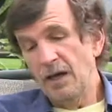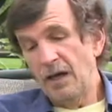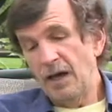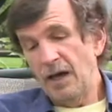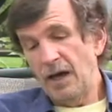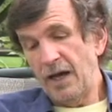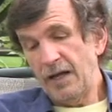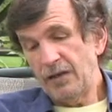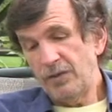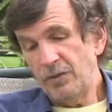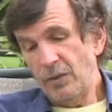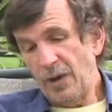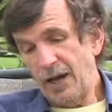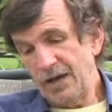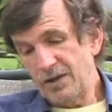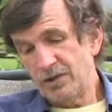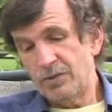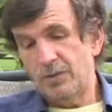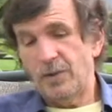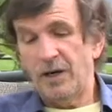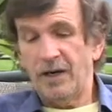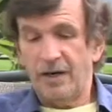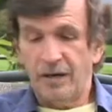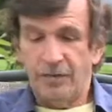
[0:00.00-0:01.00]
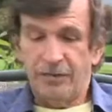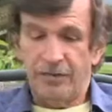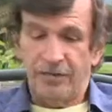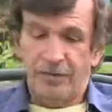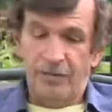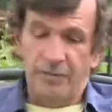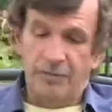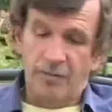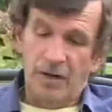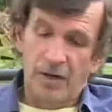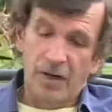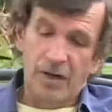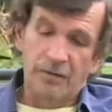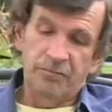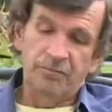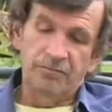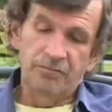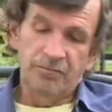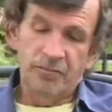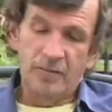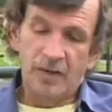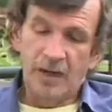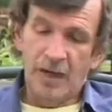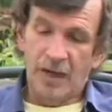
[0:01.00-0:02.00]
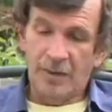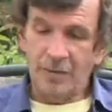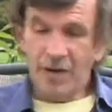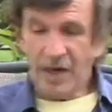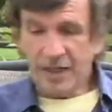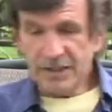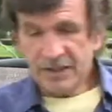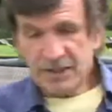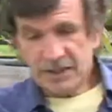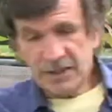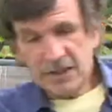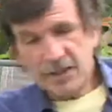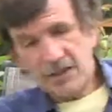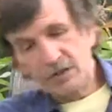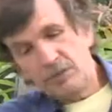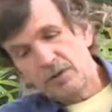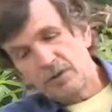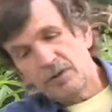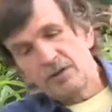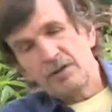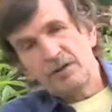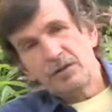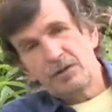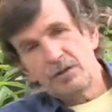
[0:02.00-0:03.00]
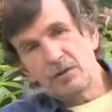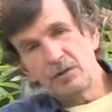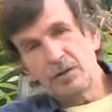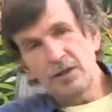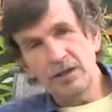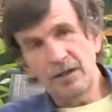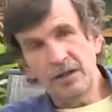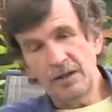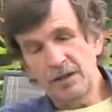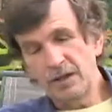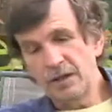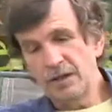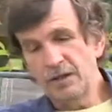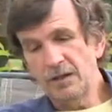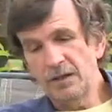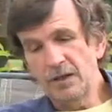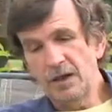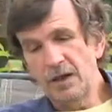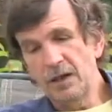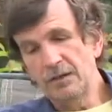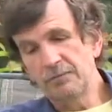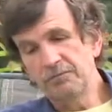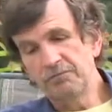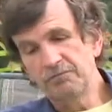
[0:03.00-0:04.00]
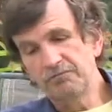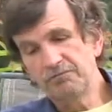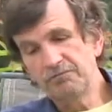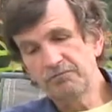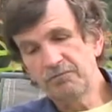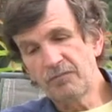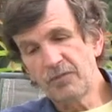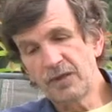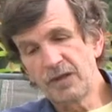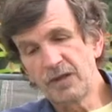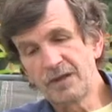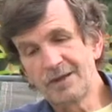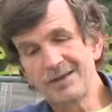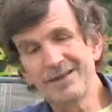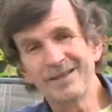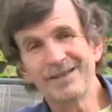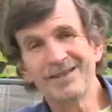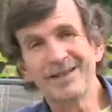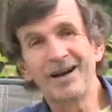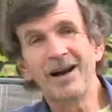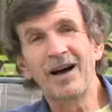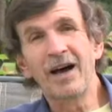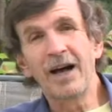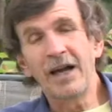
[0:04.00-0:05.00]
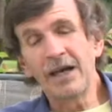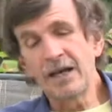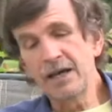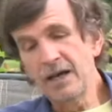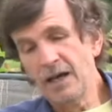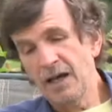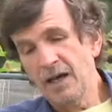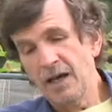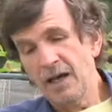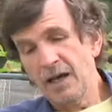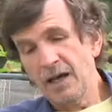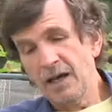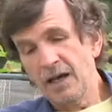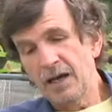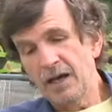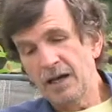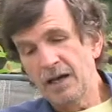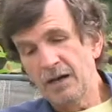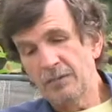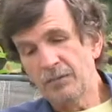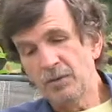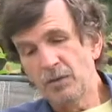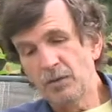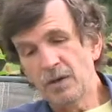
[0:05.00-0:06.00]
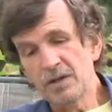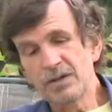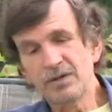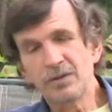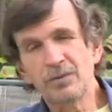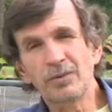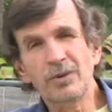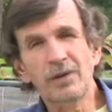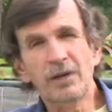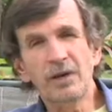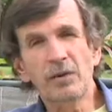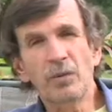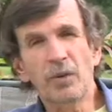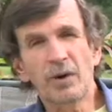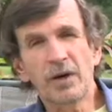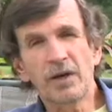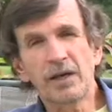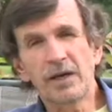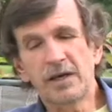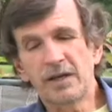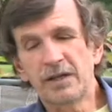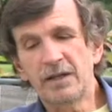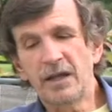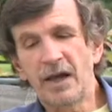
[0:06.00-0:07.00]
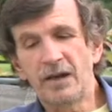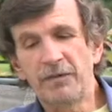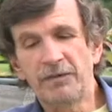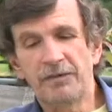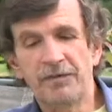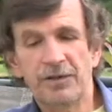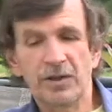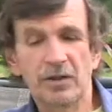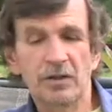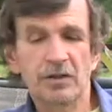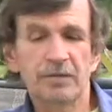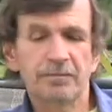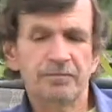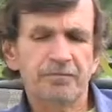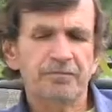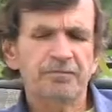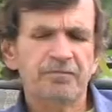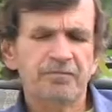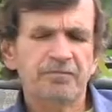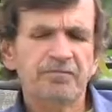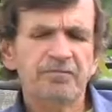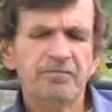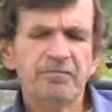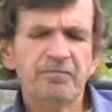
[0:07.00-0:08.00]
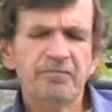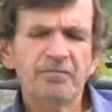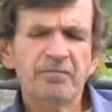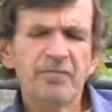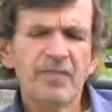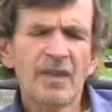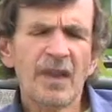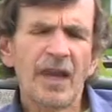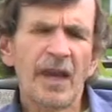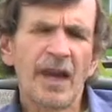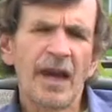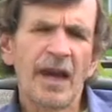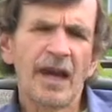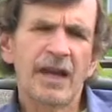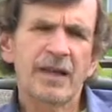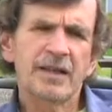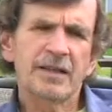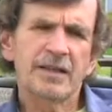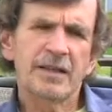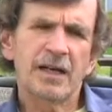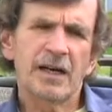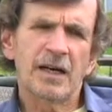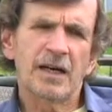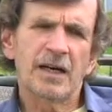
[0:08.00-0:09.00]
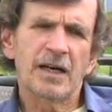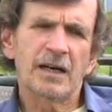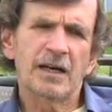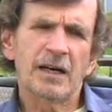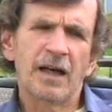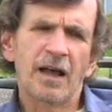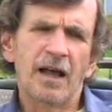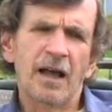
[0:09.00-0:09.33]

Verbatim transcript: I had graduated from um, MIT with a degree in, in, um, in design, uh, but wasn't really working in that field. And uh,